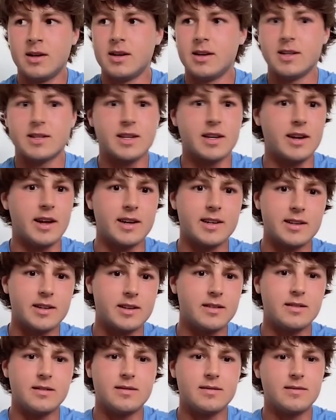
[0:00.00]
Is
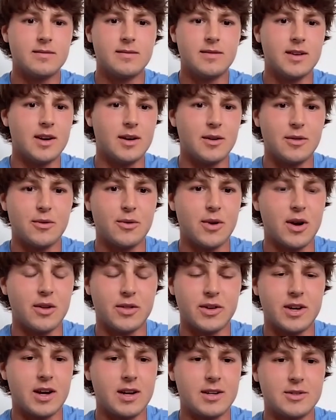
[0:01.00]
connected, throughout
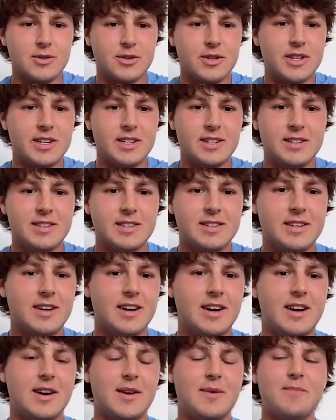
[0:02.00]
the country,
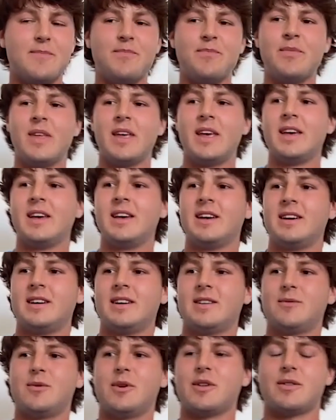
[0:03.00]

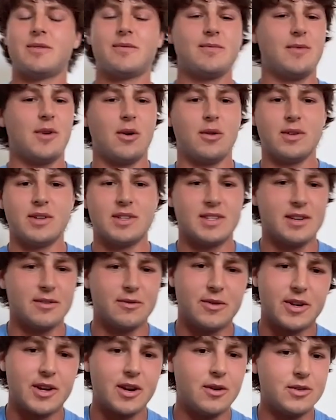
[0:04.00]
with all these
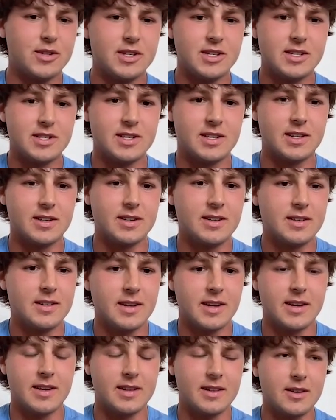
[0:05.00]
different coaches, and
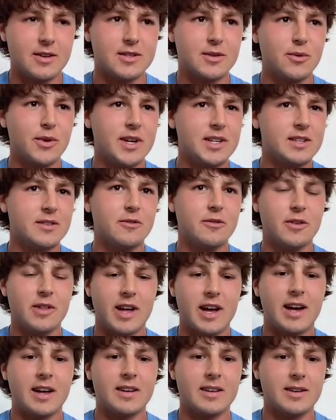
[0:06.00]
there's a reason for
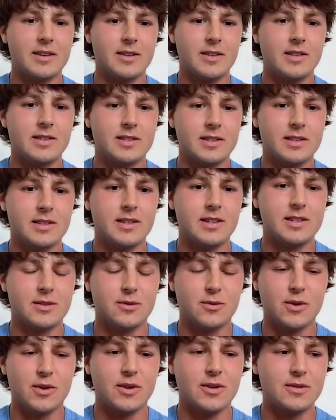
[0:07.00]
that. He's
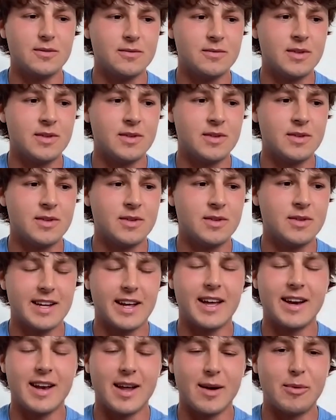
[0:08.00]
a real
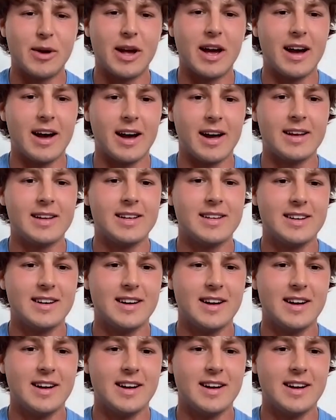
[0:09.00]
stand-up guy.